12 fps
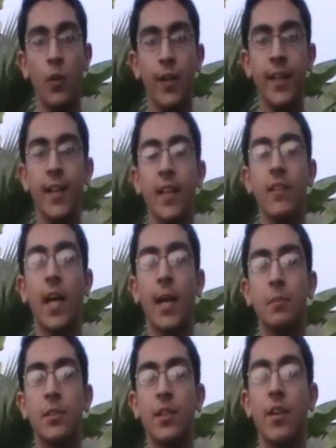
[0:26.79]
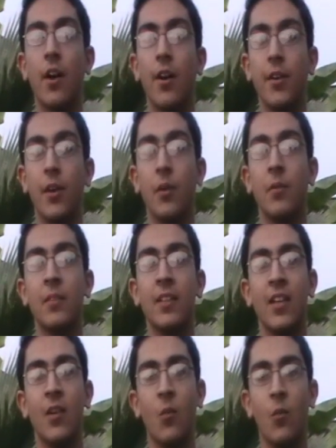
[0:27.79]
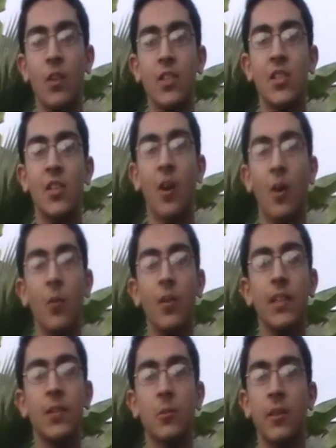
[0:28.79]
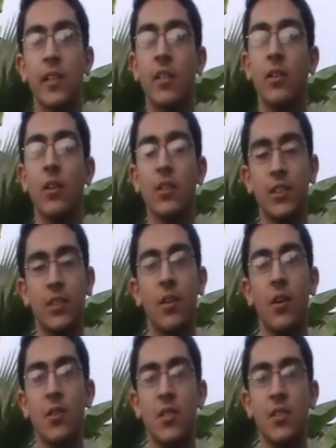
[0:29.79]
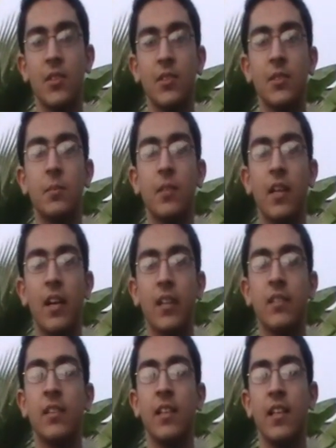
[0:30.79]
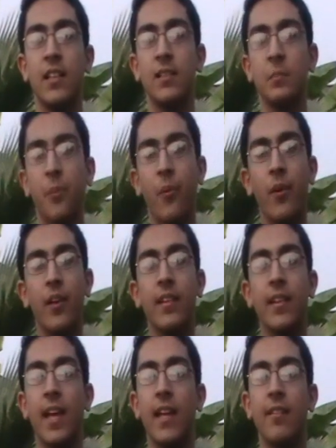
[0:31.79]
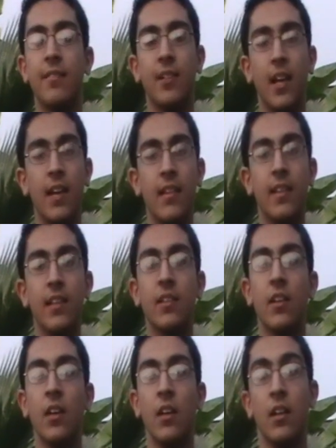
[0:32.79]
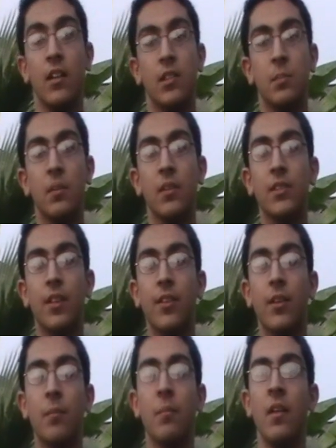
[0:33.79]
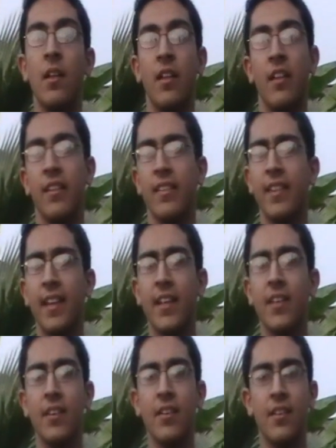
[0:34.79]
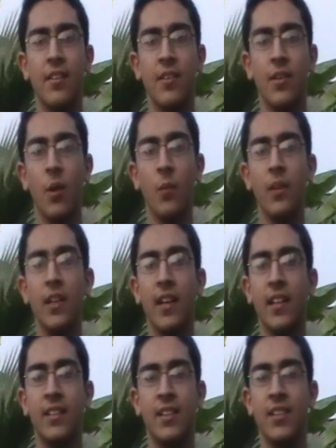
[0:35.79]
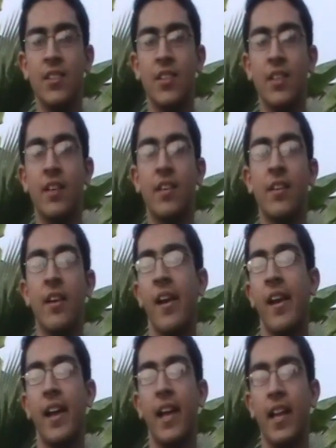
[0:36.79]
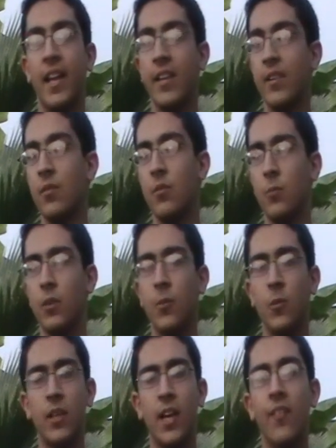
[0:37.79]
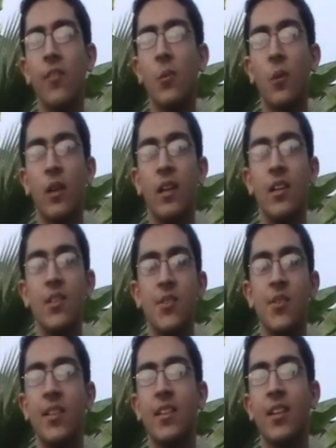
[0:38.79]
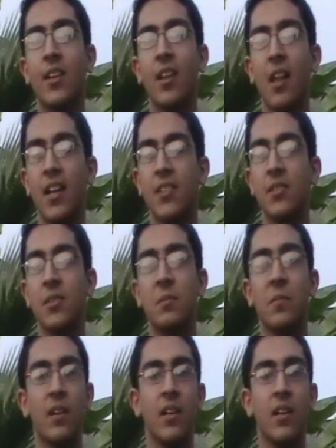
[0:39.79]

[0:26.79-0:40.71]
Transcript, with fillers: when in a lab scenario, one should always wear closed-toe shoes because it is important that if anything spills on them, then nobody gets injured, and we would never want an injury in the classroom.